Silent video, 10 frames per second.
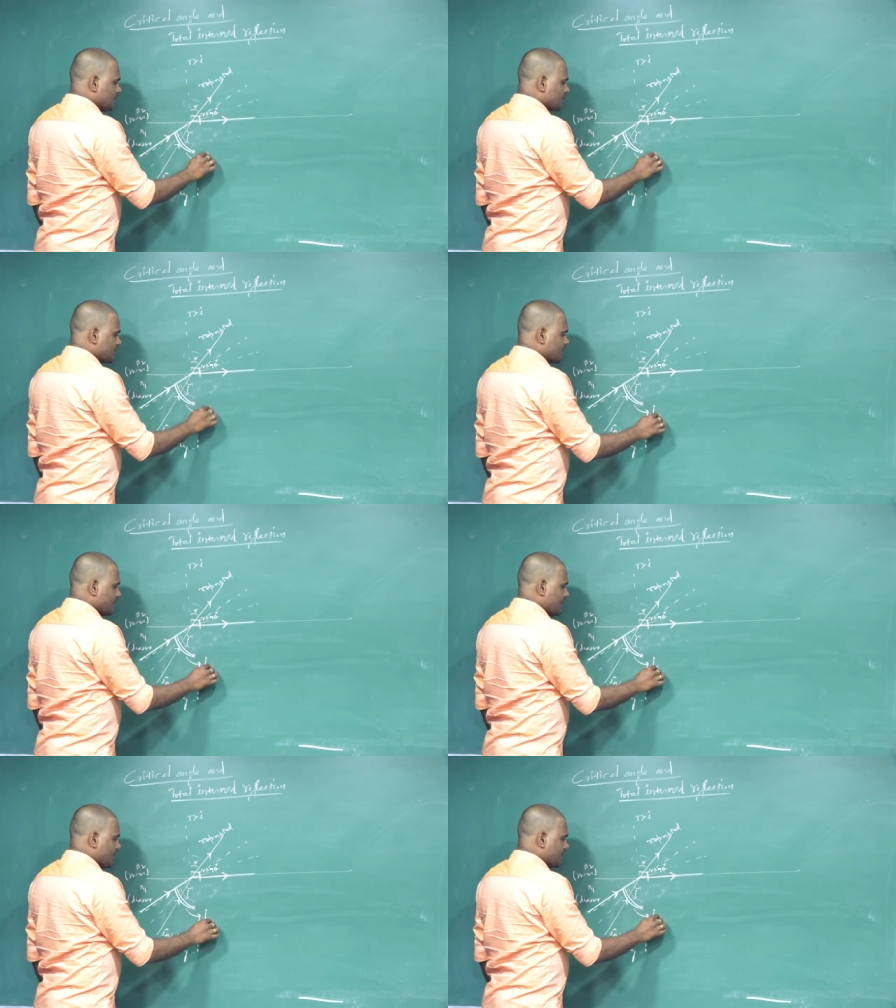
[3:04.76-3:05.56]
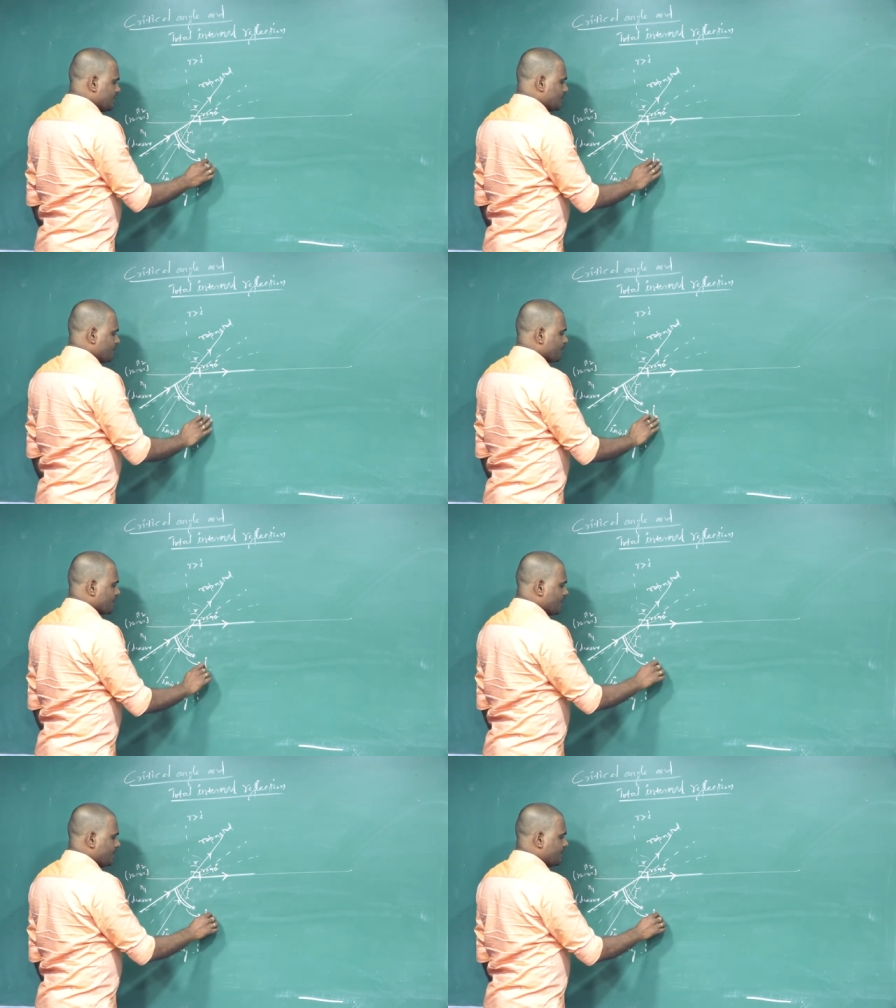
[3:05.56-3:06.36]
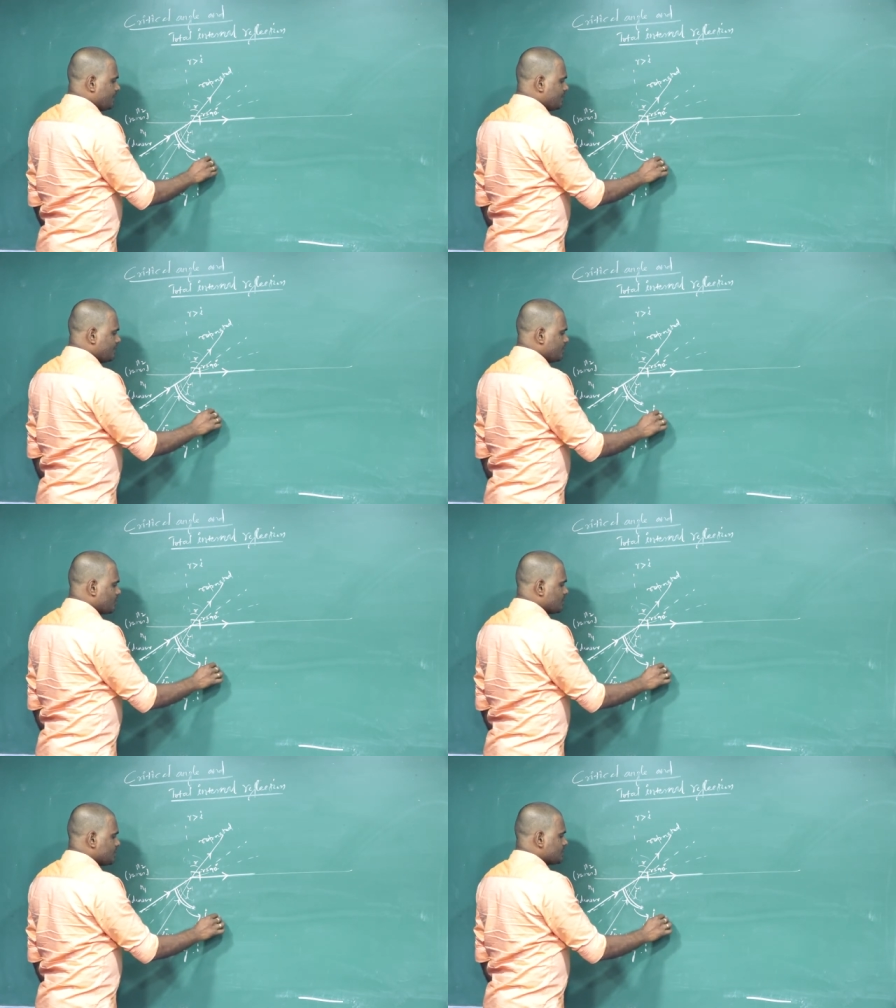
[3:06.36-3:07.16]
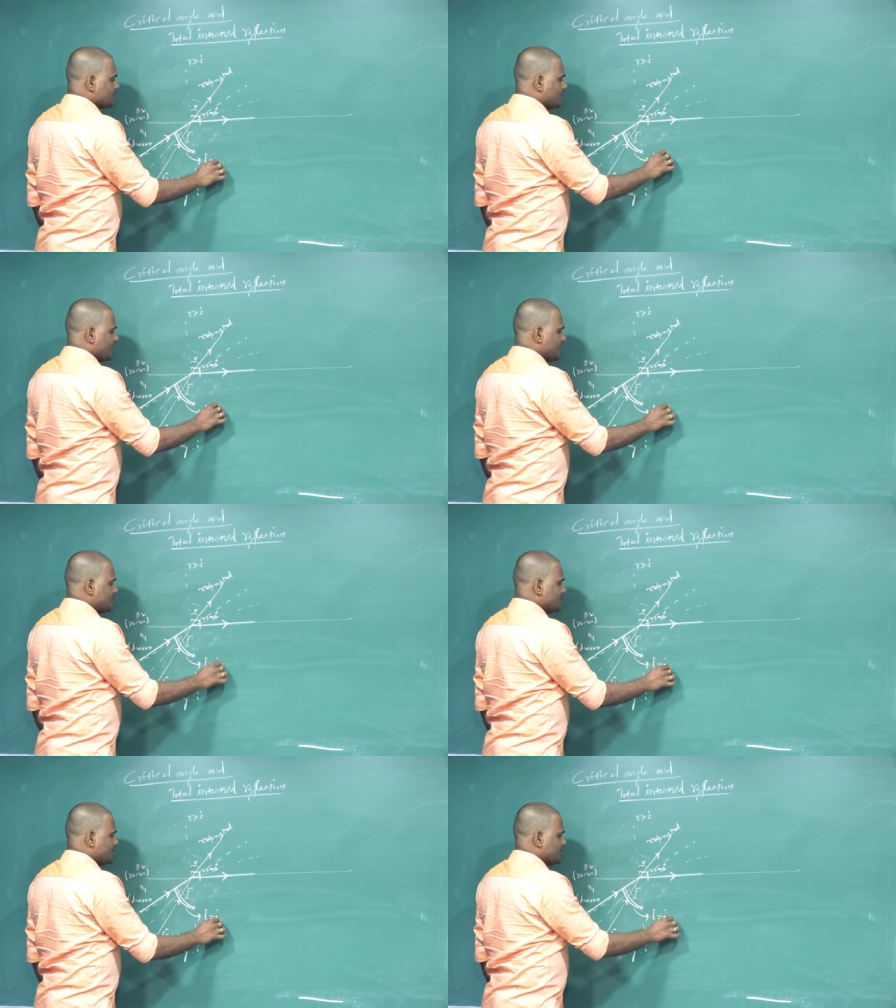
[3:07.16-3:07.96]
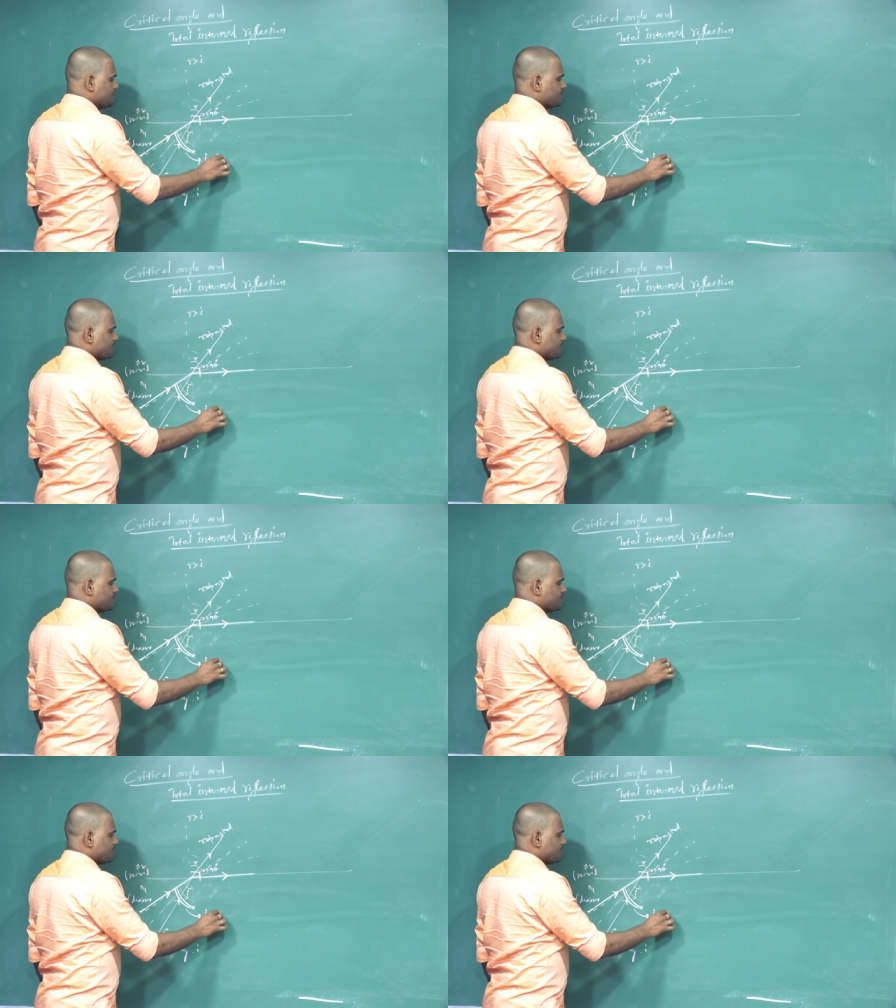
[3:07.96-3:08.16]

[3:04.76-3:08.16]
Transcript: critical angle. I equals IC.